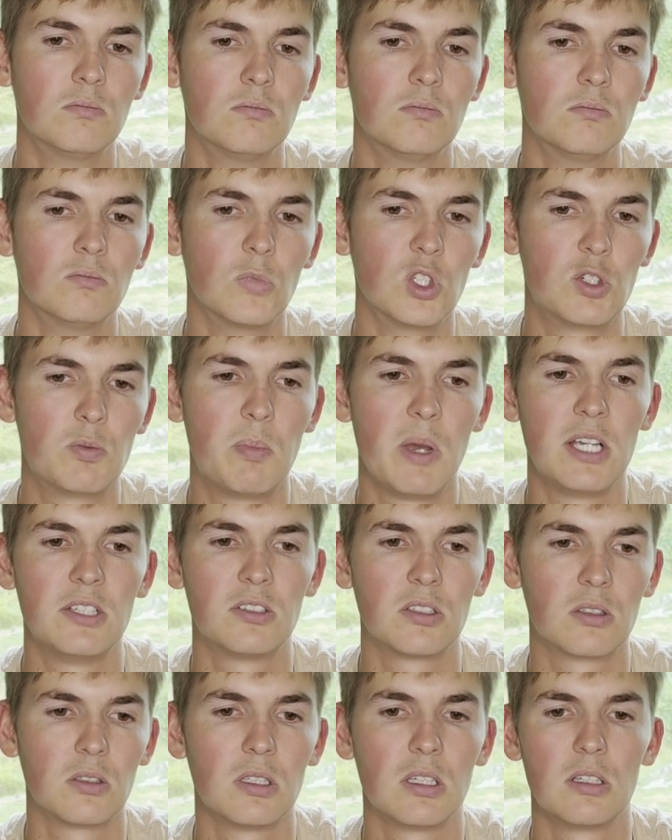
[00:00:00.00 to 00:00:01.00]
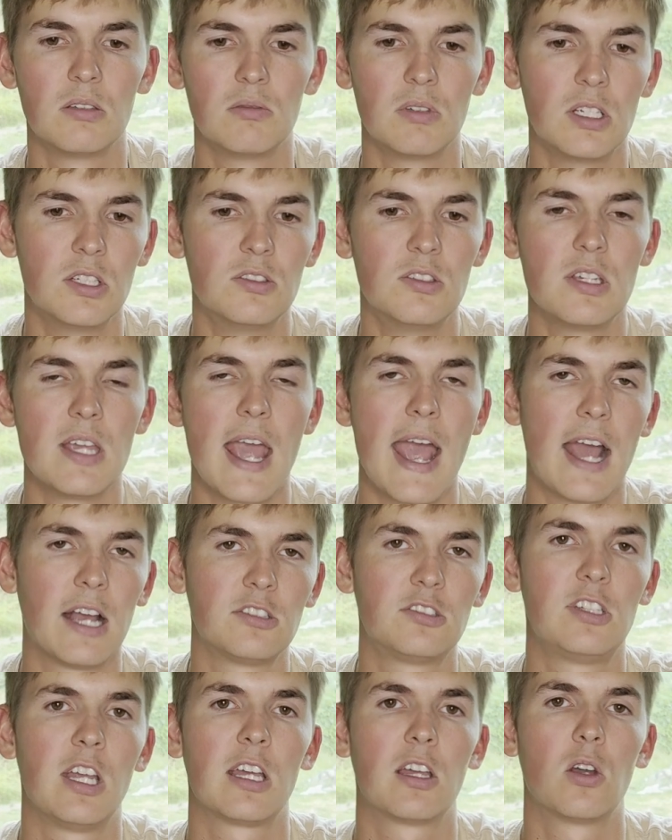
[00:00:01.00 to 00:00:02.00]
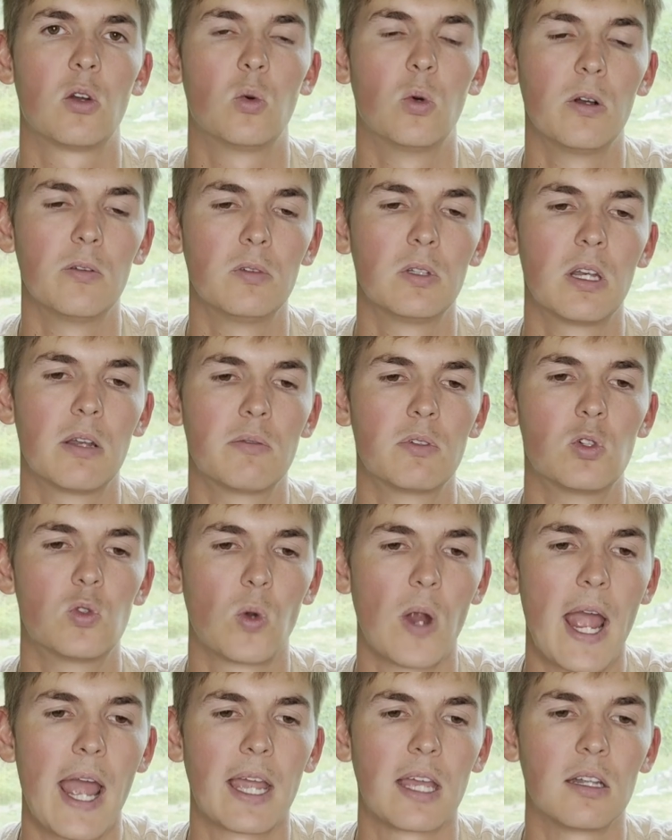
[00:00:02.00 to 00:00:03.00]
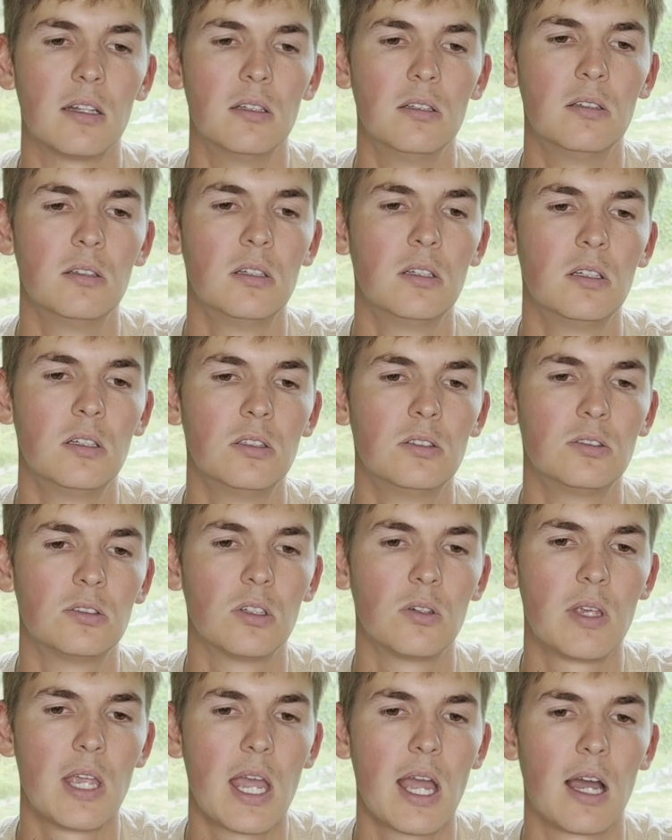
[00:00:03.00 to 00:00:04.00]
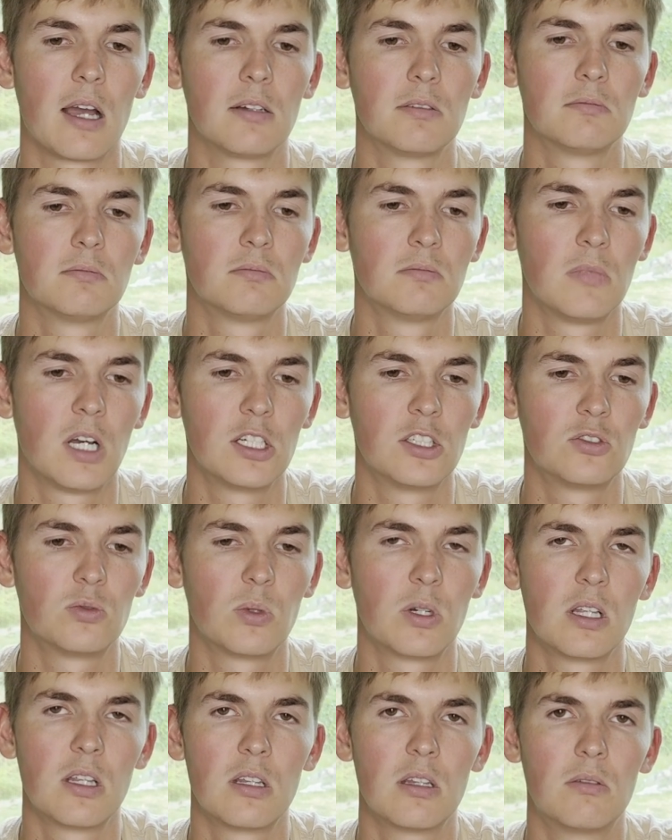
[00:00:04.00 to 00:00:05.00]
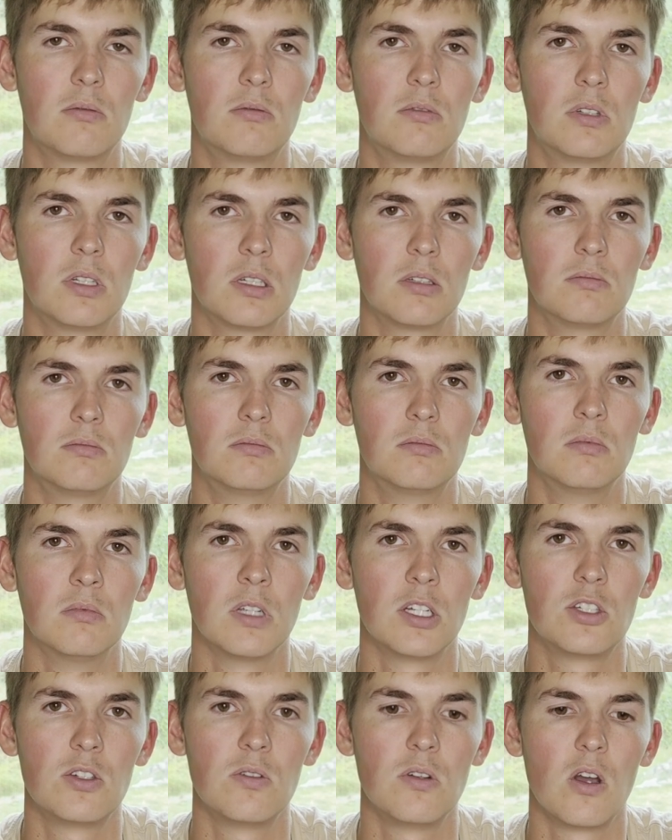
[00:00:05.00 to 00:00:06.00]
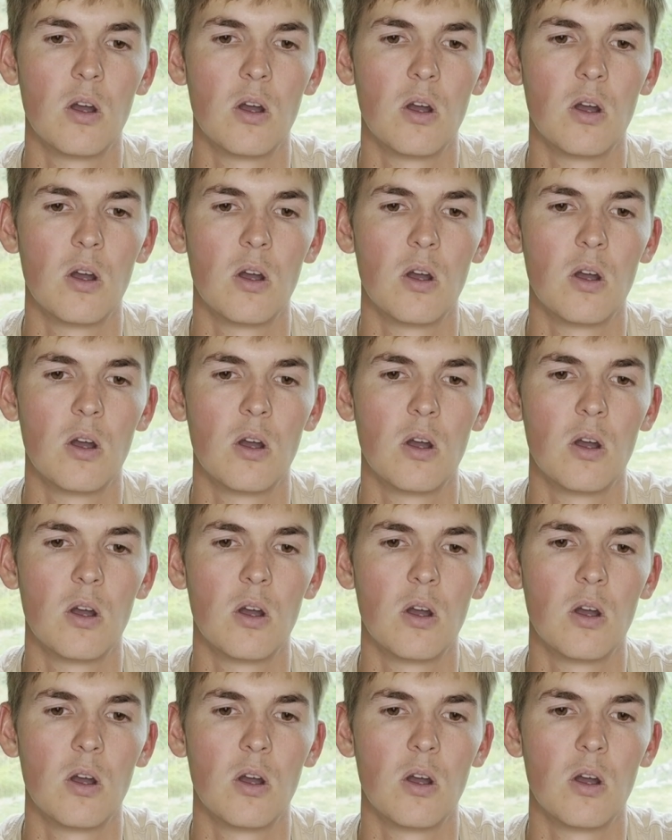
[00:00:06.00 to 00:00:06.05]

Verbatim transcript: which basically is the Aztec equivalent of a dragon. So yeah, I just wanted to let you know